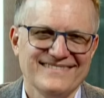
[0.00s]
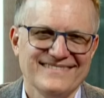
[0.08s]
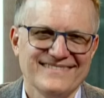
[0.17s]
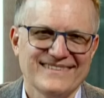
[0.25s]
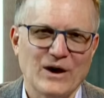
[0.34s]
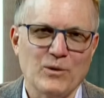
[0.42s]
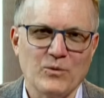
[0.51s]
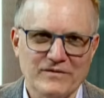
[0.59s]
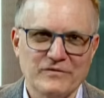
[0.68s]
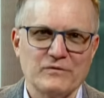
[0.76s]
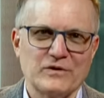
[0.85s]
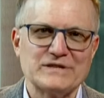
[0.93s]
Uh, well,
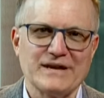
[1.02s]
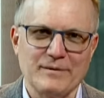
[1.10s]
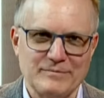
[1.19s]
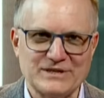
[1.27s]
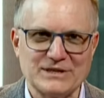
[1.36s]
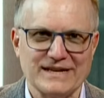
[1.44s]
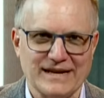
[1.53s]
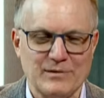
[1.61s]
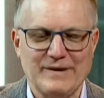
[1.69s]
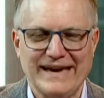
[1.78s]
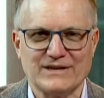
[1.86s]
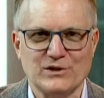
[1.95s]
first I'm just going to come
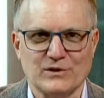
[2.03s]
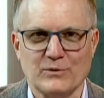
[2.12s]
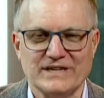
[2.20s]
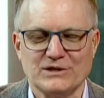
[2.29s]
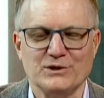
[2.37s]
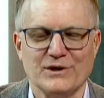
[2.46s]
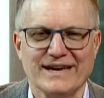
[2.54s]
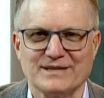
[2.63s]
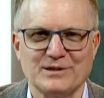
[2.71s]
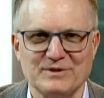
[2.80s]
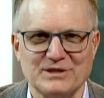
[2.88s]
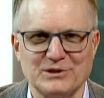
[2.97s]
back to your question you asked to
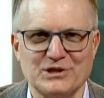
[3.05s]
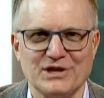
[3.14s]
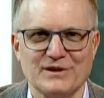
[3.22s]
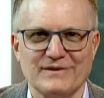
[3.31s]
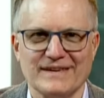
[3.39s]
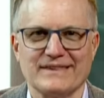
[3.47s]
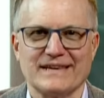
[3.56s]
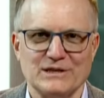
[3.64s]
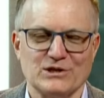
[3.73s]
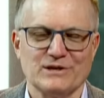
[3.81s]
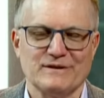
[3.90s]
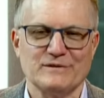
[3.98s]
Mr. Scheer. The, the
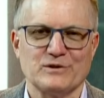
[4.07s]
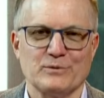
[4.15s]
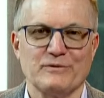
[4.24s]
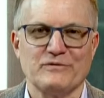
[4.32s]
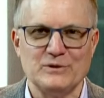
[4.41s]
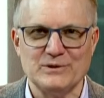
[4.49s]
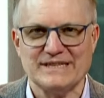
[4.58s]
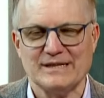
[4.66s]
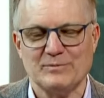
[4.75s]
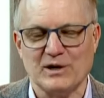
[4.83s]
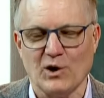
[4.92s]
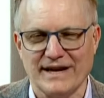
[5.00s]
Conservatives are refusing to
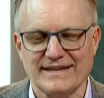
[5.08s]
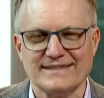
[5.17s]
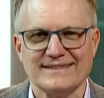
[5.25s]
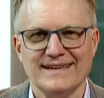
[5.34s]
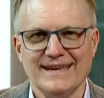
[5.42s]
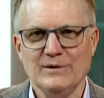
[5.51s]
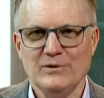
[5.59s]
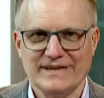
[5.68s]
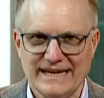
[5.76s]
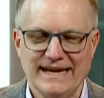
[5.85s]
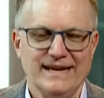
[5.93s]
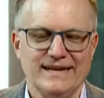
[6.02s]
be honest with
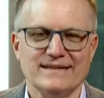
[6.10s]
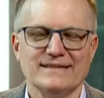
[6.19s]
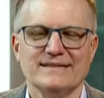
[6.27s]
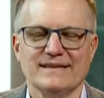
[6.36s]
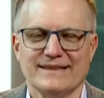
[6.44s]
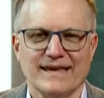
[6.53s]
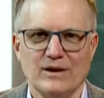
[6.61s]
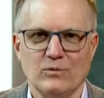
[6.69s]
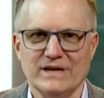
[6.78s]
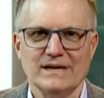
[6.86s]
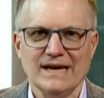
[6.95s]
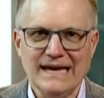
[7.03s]
Canadians that they
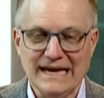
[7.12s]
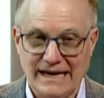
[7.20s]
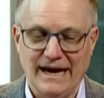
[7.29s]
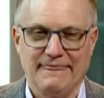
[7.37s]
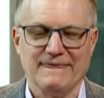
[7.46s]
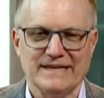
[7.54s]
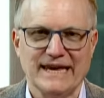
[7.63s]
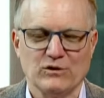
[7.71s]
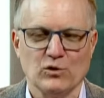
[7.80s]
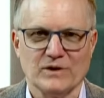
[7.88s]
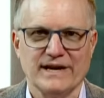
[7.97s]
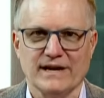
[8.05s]
would cut the
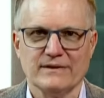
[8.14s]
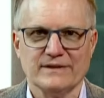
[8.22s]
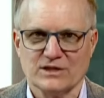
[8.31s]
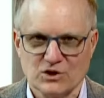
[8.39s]
dental care that so